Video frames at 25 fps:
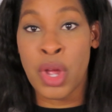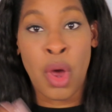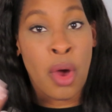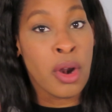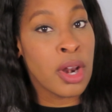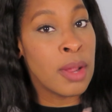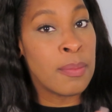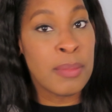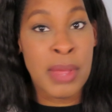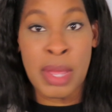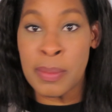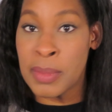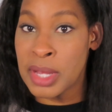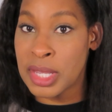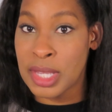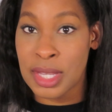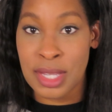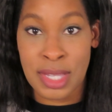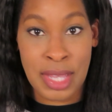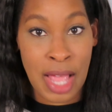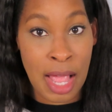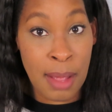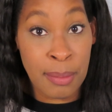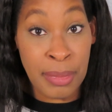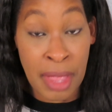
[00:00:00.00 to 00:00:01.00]
to mimic the
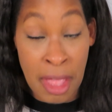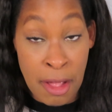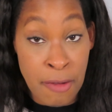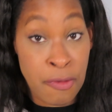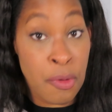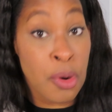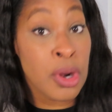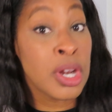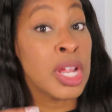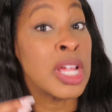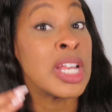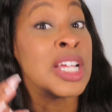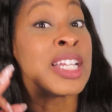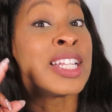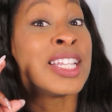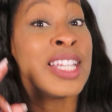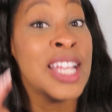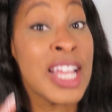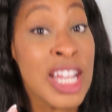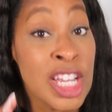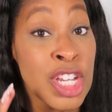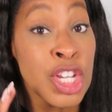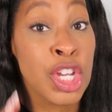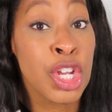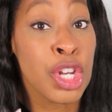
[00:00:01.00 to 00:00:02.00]
same thing for an
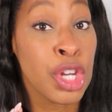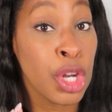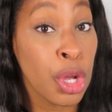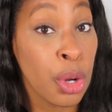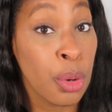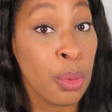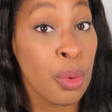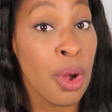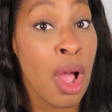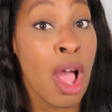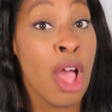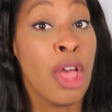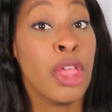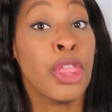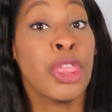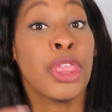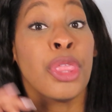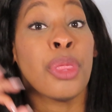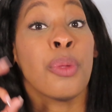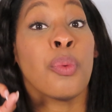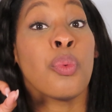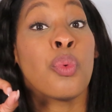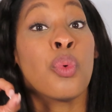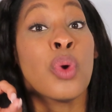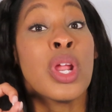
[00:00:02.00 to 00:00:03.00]
additional
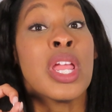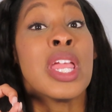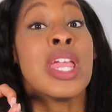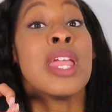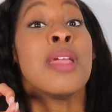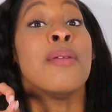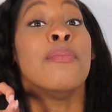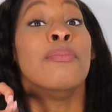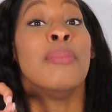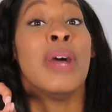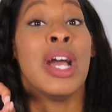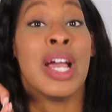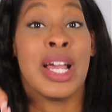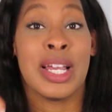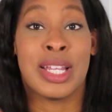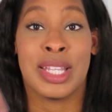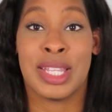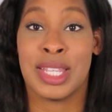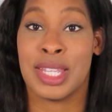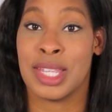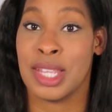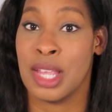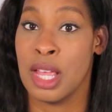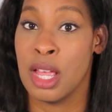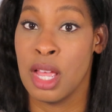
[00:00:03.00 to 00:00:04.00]
3 months.
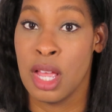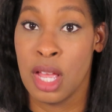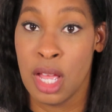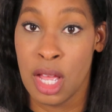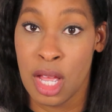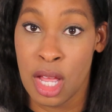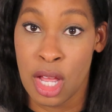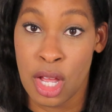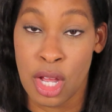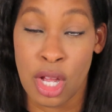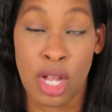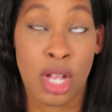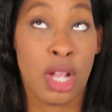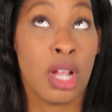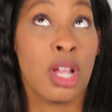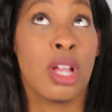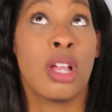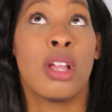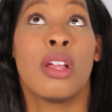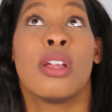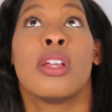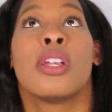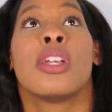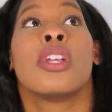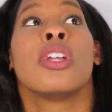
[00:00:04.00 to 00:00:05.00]

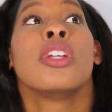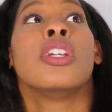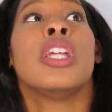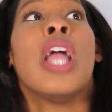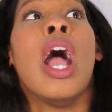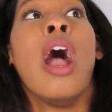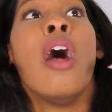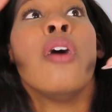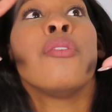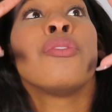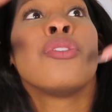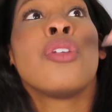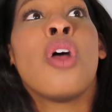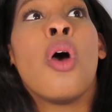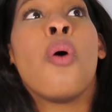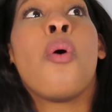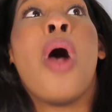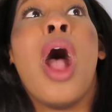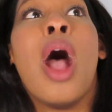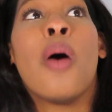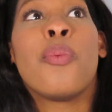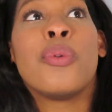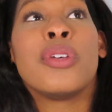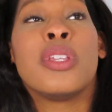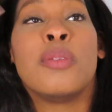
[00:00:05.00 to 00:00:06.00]
Y'all know
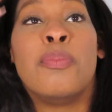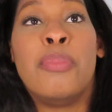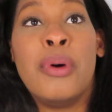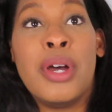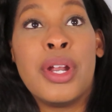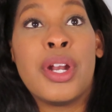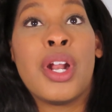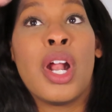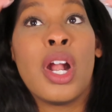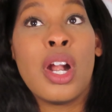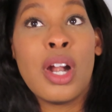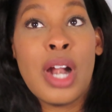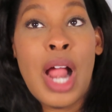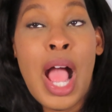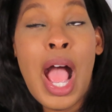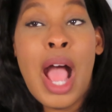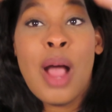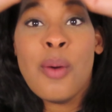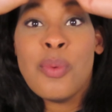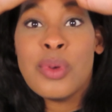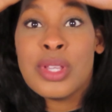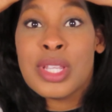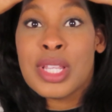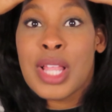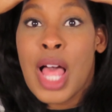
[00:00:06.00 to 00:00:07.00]
I was butthurt.
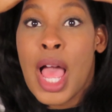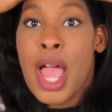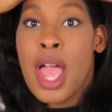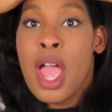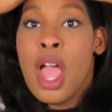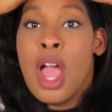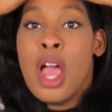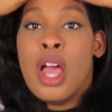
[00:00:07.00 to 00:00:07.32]
I was like,